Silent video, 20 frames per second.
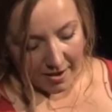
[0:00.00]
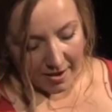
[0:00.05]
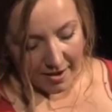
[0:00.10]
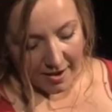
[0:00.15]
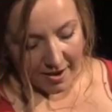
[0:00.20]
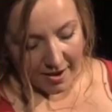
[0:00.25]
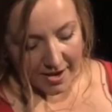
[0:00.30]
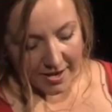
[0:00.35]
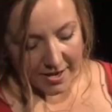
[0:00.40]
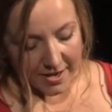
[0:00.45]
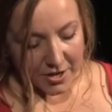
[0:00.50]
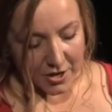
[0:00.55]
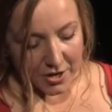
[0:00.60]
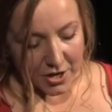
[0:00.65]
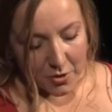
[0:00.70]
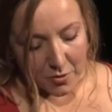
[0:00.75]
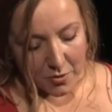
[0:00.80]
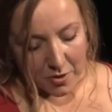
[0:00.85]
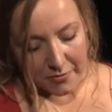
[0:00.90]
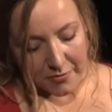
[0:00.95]
I
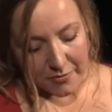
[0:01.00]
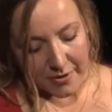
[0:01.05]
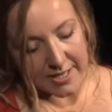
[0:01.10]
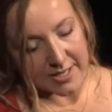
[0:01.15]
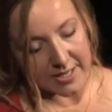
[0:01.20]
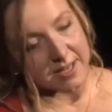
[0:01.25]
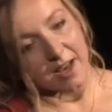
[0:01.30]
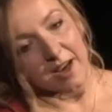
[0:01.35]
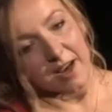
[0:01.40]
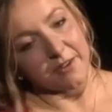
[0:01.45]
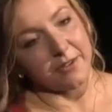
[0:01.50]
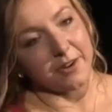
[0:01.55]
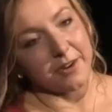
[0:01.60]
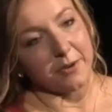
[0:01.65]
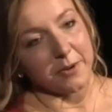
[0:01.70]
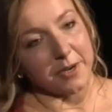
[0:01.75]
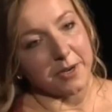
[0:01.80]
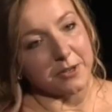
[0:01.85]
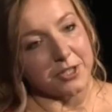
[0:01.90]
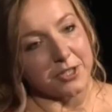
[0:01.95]
knew I faced life in a
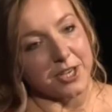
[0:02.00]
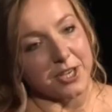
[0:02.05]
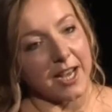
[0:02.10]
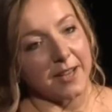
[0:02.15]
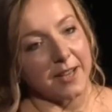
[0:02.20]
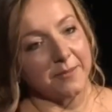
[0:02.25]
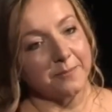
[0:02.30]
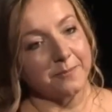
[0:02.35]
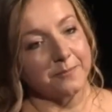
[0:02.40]
wheelchair.